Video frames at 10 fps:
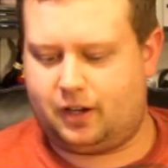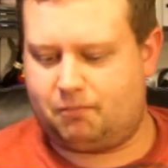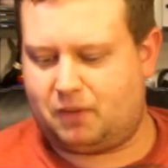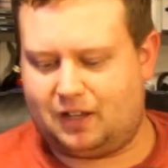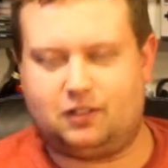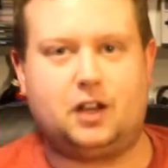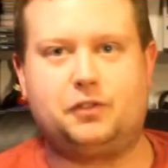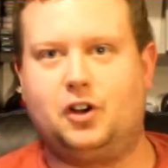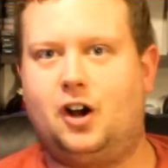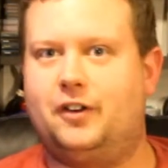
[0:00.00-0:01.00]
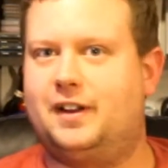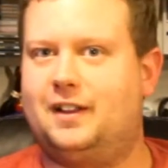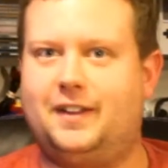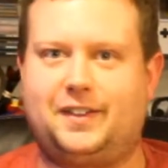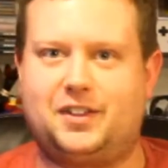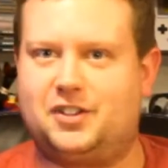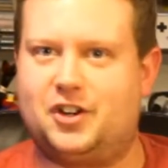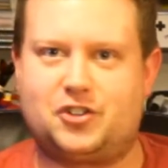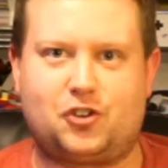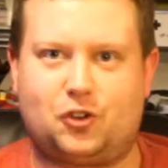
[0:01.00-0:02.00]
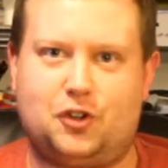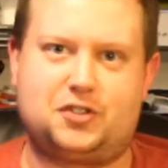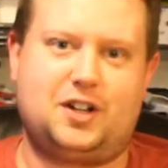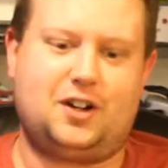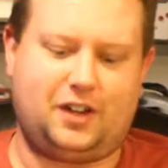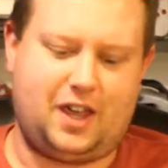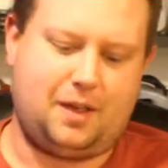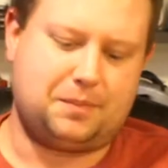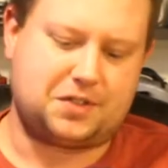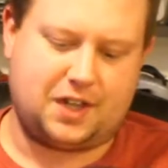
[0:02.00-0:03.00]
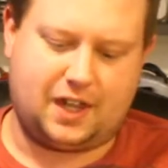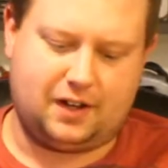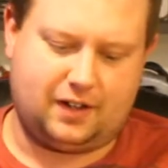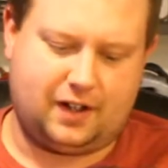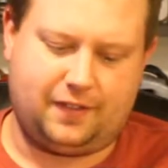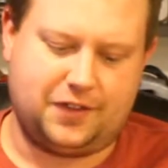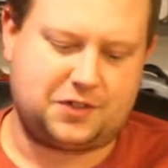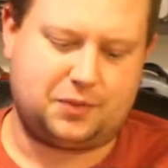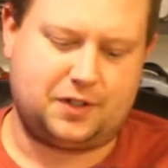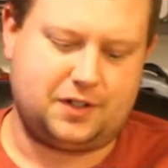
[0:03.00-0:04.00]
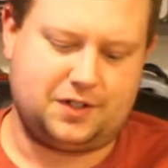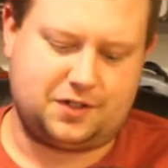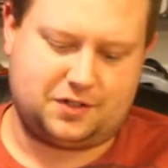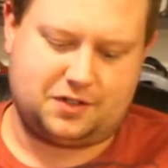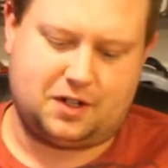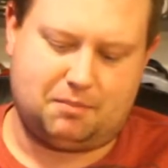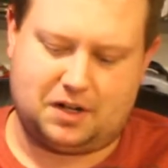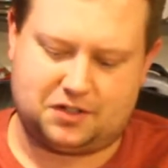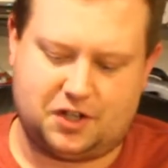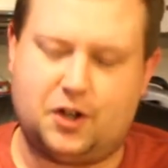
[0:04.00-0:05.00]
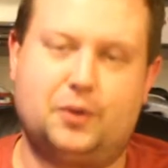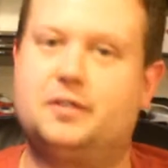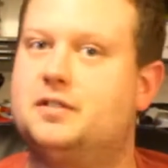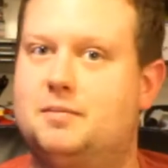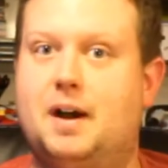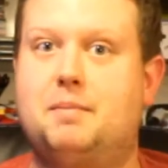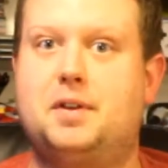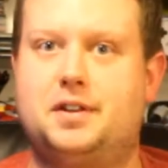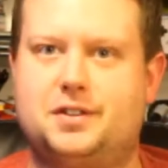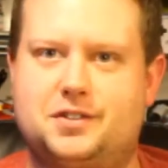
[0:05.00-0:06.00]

I love Gauntlet. I like the dungeon crawl style games, and this one is a must-own in my opinion.